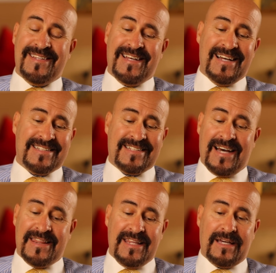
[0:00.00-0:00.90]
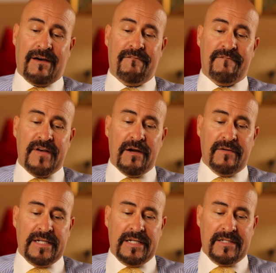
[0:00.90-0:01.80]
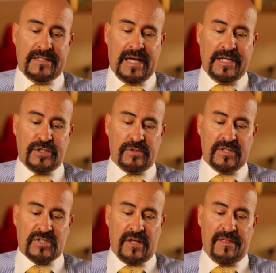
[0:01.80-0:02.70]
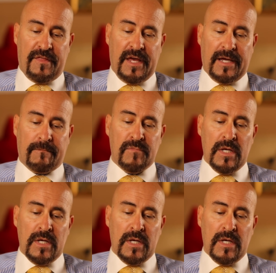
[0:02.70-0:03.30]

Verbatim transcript: And that's, I think, a very dangerous thing.